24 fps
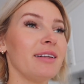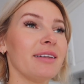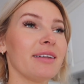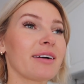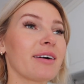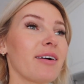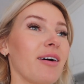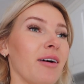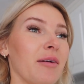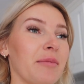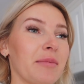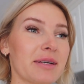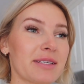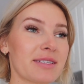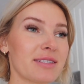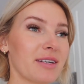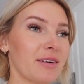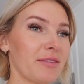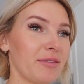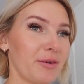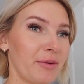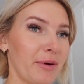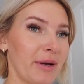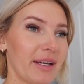like all my
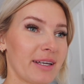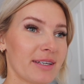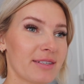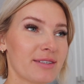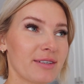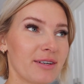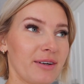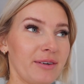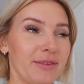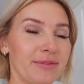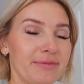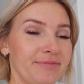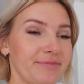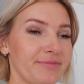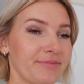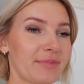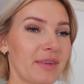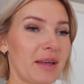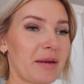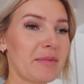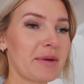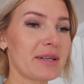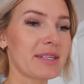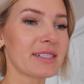stuff away. So
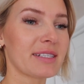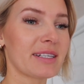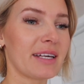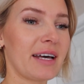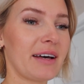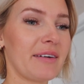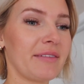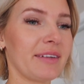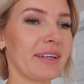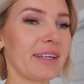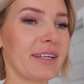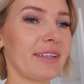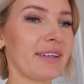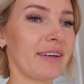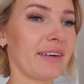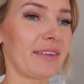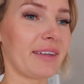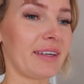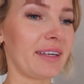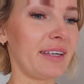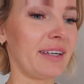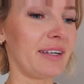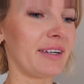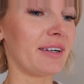I basically have like
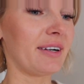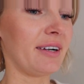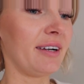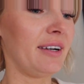nothing here.